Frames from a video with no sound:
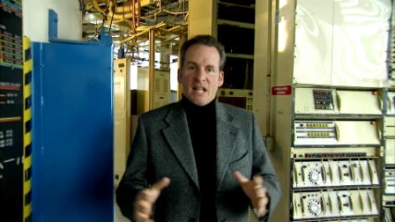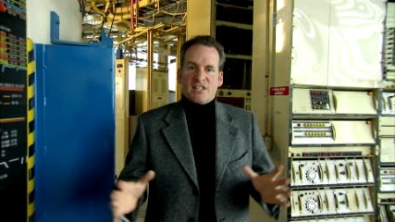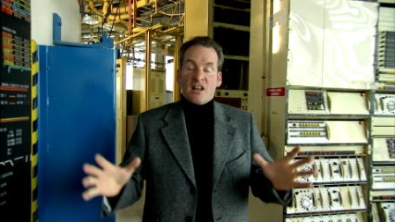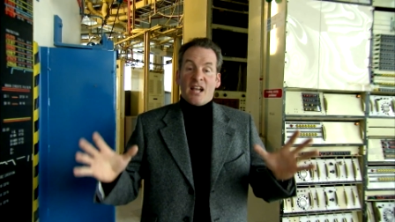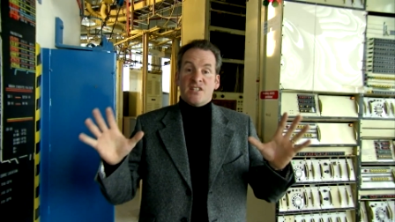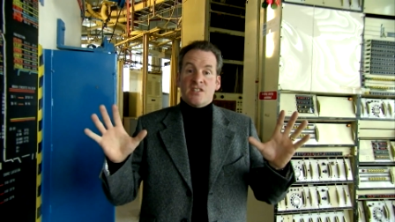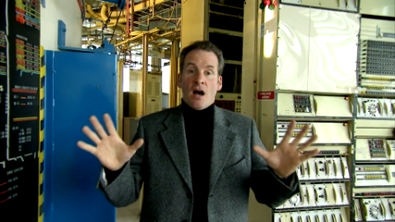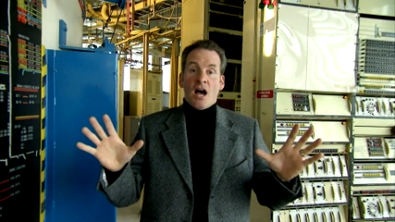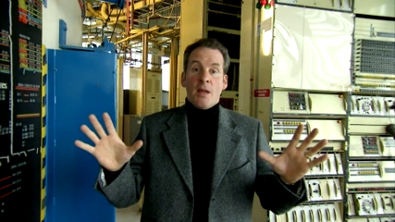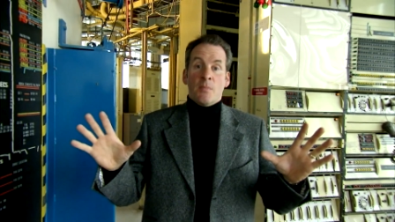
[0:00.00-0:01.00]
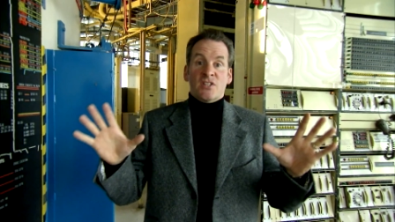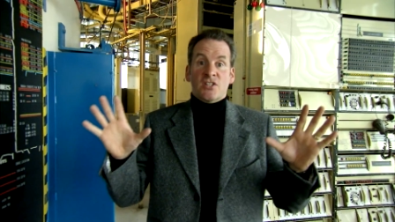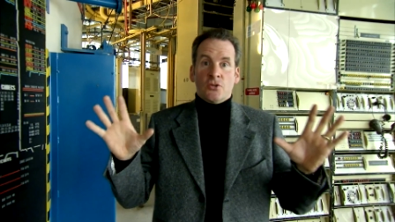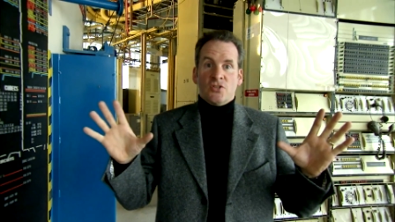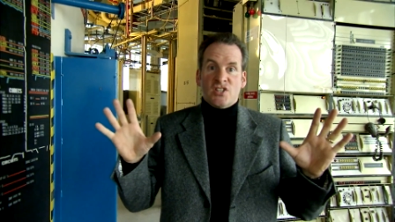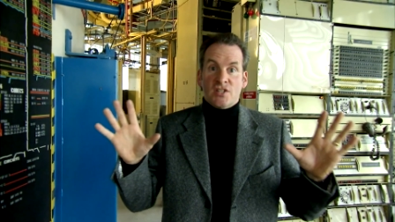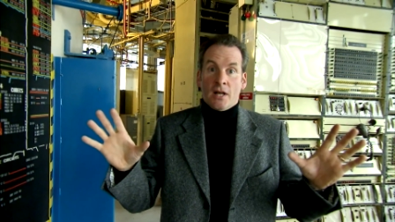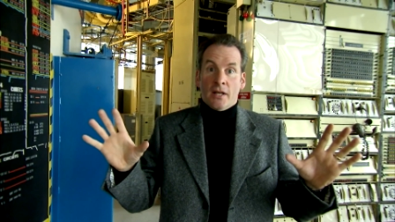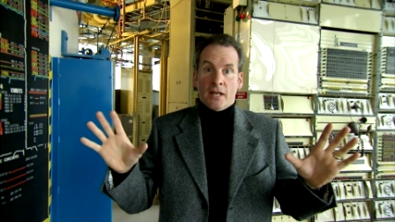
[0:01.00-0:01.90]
It's like time has stood still